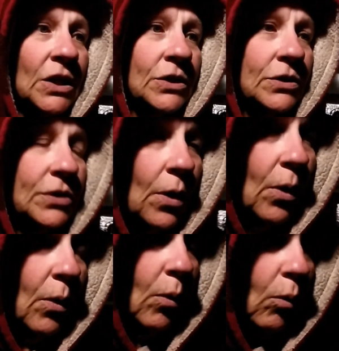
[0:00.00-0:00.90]

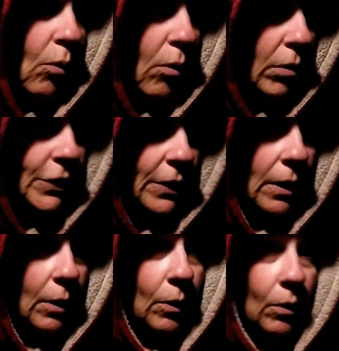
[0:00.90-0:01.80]
So, you
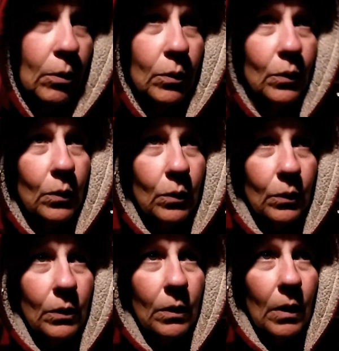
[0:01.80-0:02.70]
know,
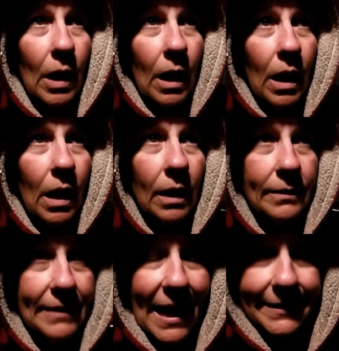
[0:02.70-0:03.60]

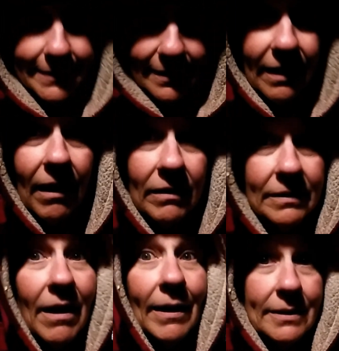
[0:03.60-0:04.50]
that's a
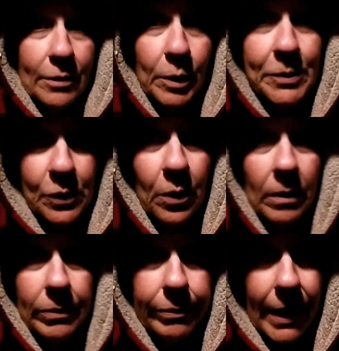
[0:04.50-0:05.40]
lot to
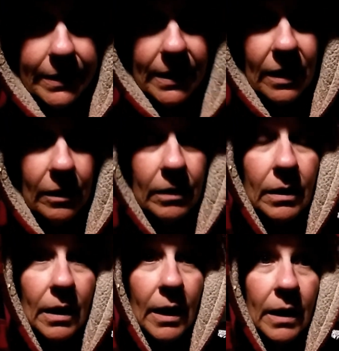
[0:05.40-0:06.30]
absorb right there.
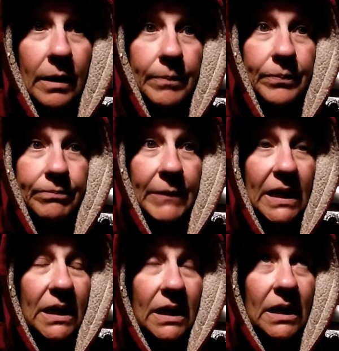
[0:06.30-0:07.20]
Um,
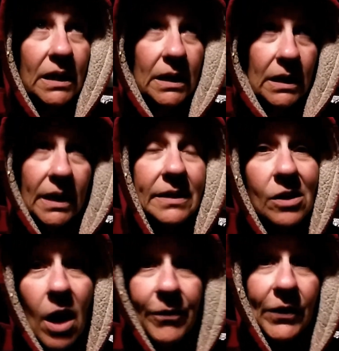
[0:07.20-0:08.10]
it's an
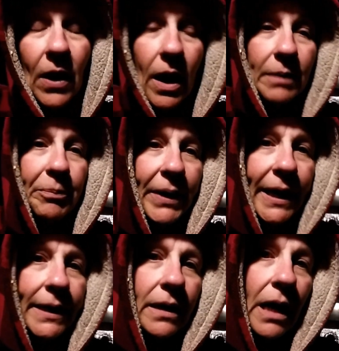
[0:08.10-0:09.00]
awful lot,
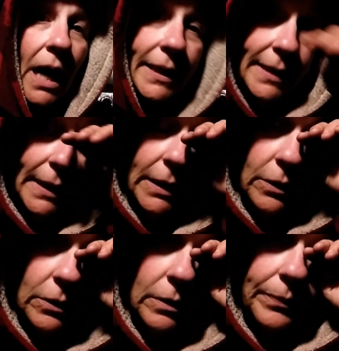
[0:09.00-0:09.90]
but I think
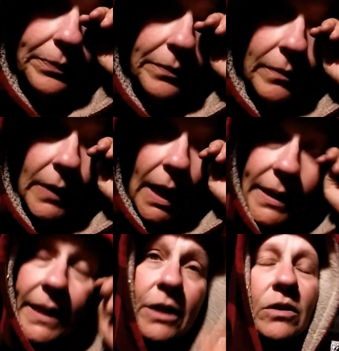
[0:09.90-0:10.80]
you'll, I
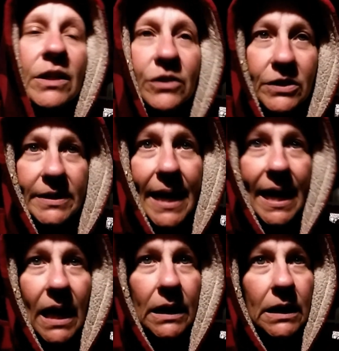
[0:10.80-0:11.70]
think you'll
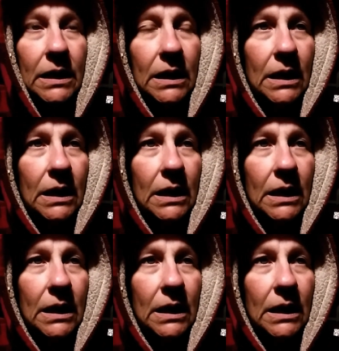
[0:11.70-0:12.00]
understand